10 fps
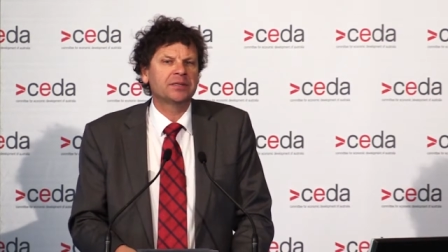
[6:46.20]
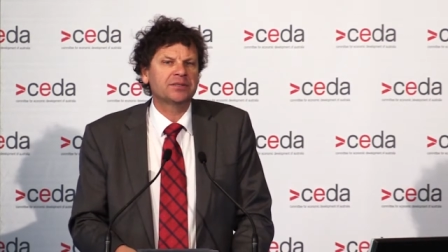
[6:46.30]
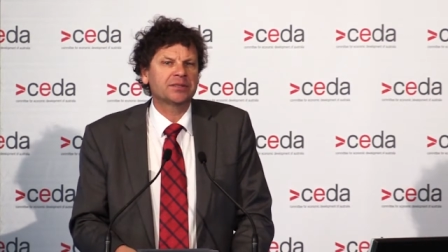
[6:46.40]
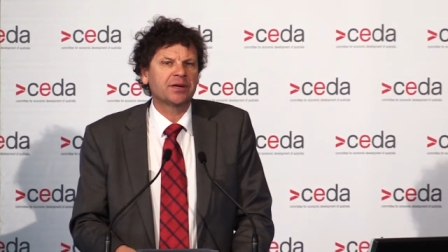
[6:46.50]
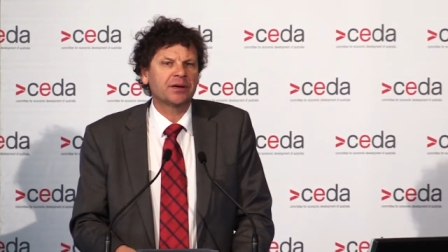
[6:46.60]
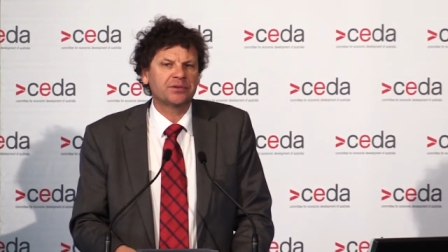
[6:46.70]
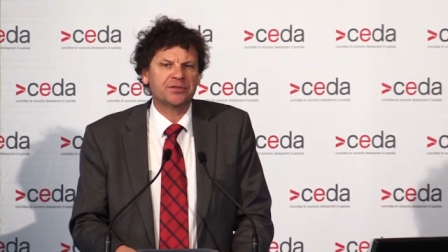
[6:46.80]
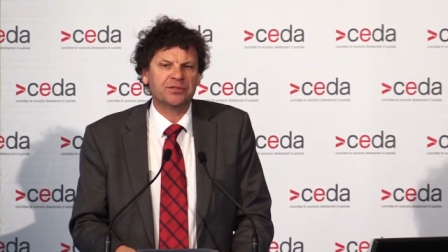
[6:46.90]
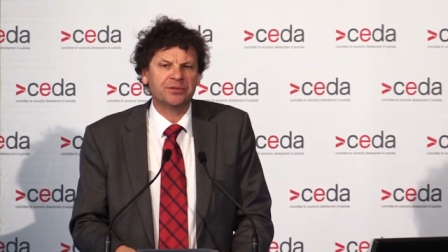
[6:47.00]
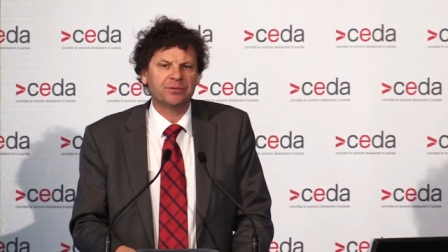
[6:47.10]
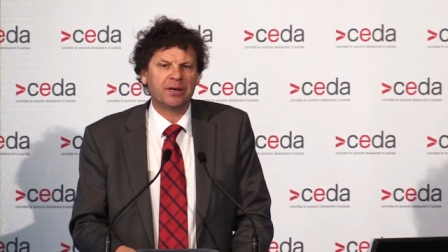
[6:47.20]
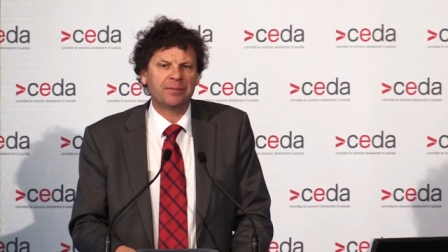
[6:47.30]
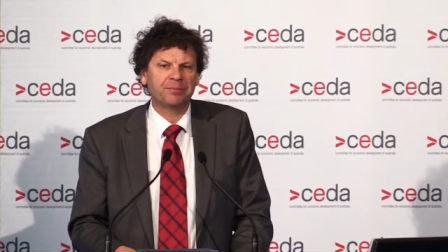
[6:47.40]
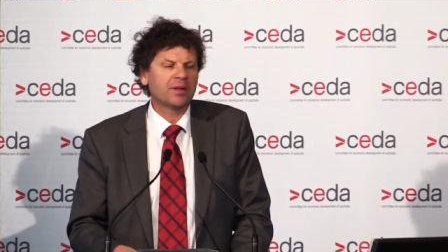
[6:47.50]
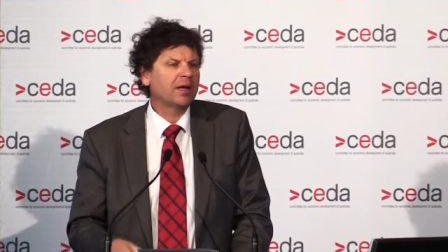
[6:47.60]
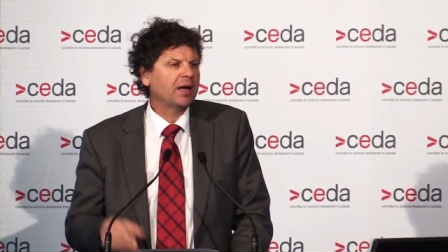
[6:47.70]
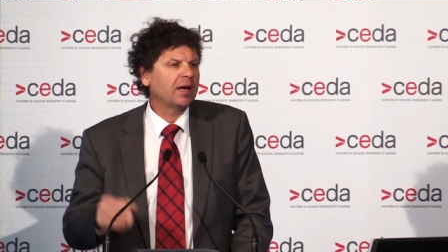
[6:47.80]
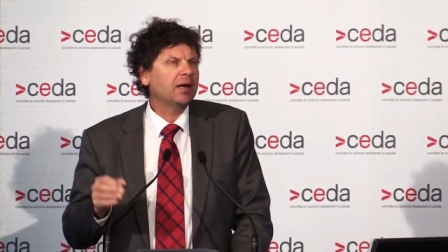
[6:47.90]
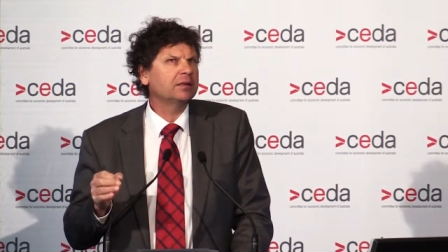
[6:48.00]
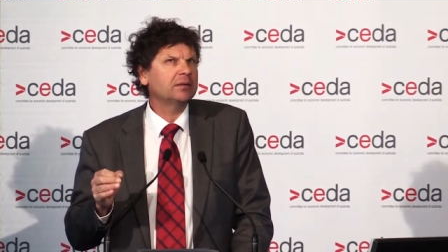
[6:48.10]
to go to,
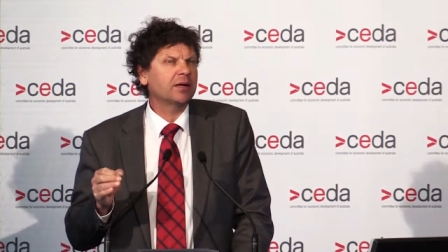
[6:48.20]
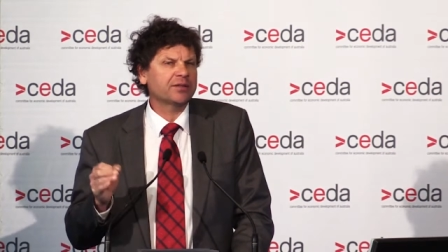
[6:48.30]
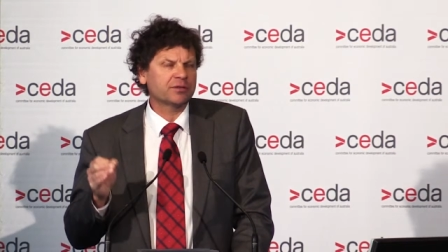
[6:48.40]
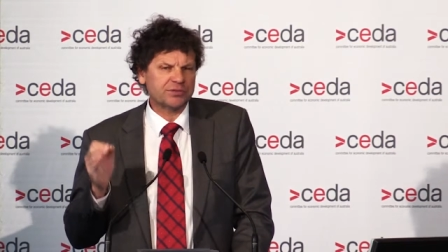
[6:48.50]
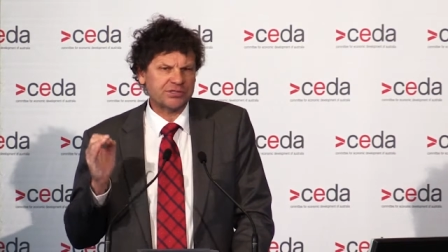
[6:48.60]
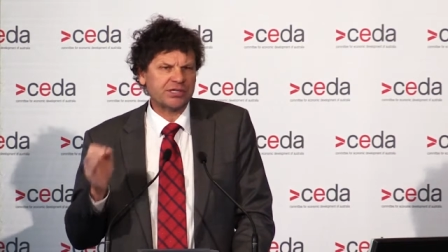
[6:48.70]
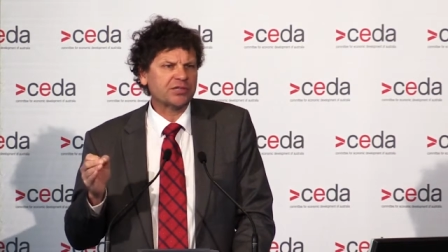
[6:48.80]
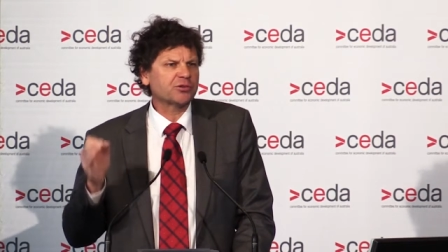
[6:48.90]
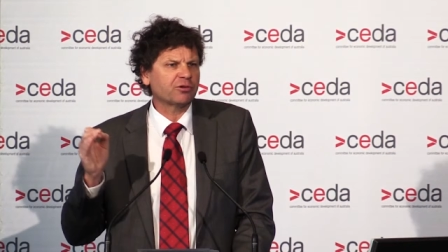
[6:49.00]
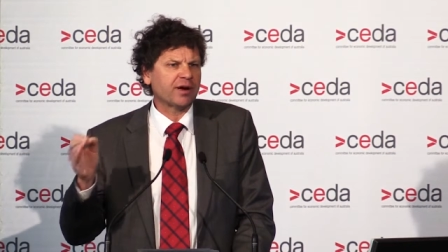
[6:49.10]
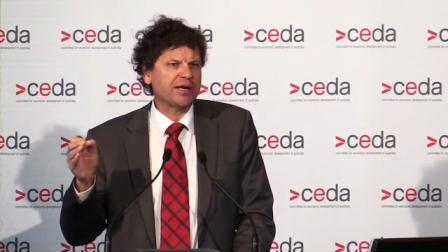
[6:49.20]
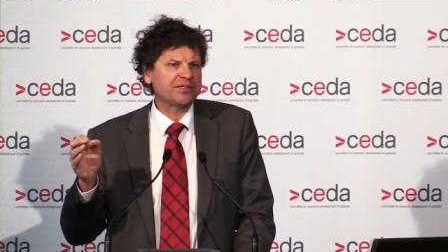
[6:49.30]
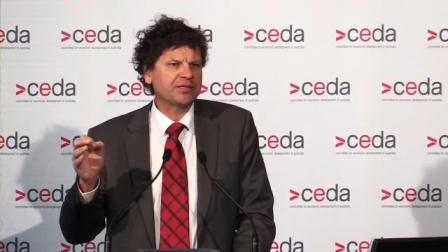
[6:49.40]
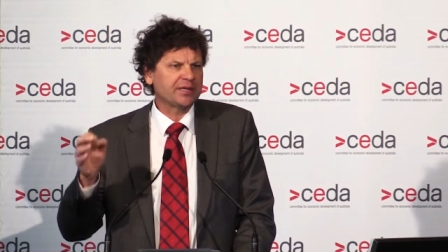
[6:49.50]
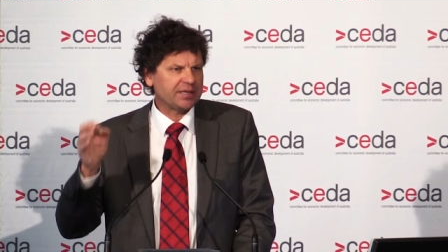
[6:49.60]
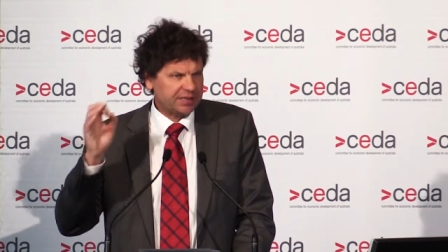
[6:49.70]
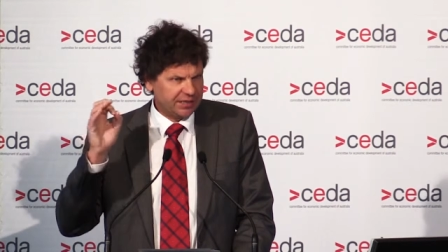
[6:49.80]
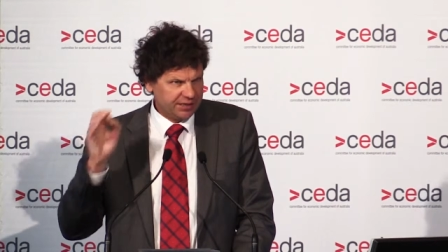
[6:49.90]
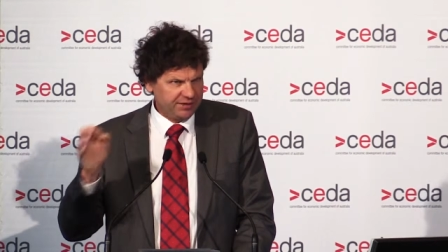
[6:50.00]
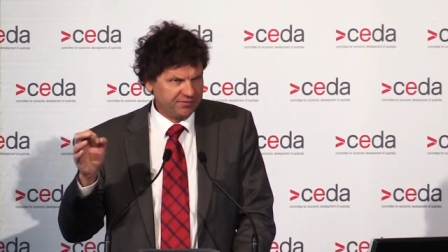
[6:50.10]
I think it was 6 or 8
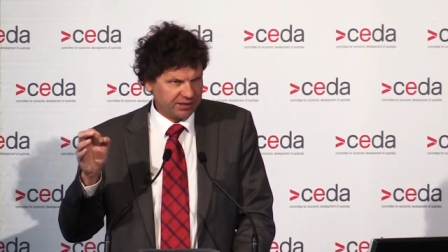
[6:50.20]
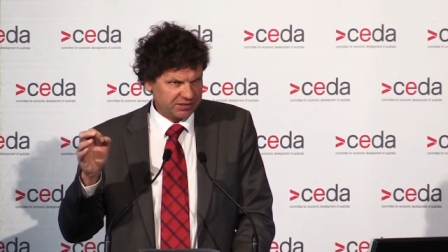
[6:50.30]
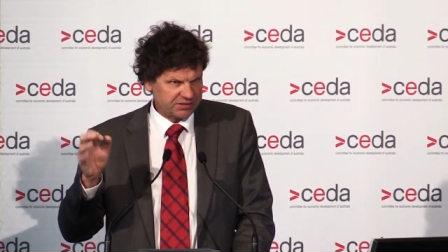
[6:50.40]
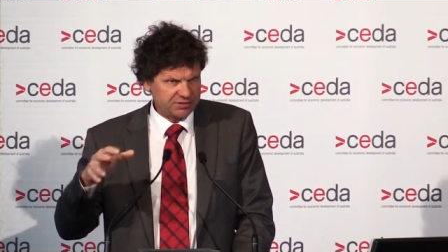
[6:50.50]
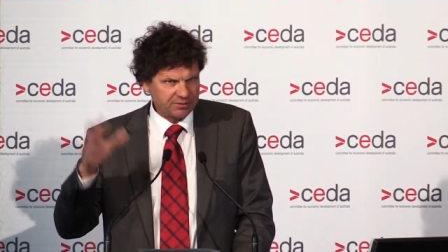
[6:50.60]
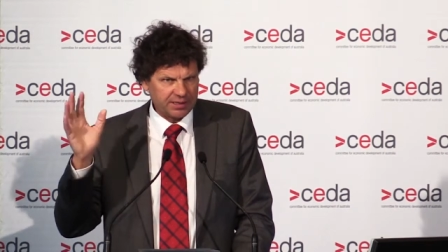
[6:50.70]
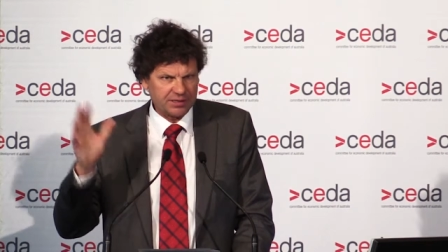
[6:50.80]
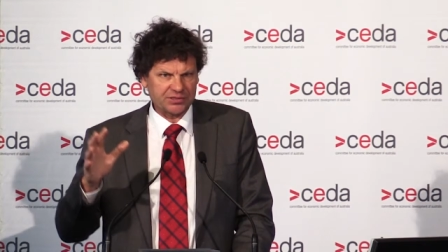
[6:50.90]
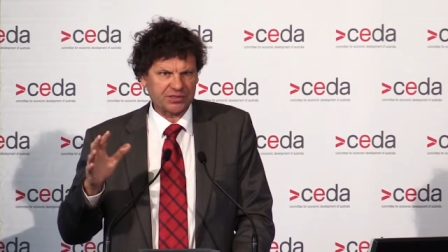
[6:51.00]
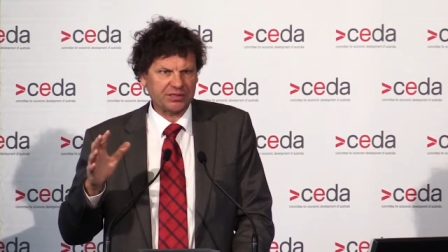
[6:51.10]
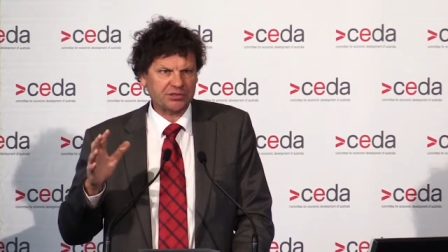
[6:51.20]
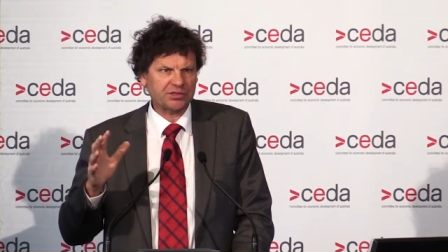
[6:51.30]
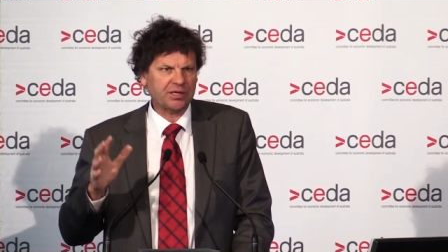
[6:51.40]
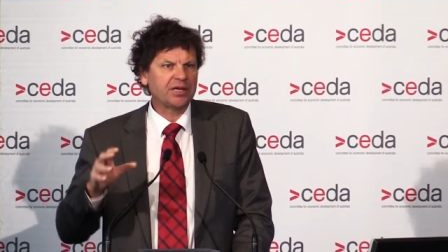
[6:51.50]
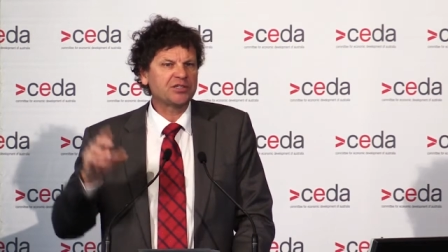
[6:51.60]
evenings, 2 hours each,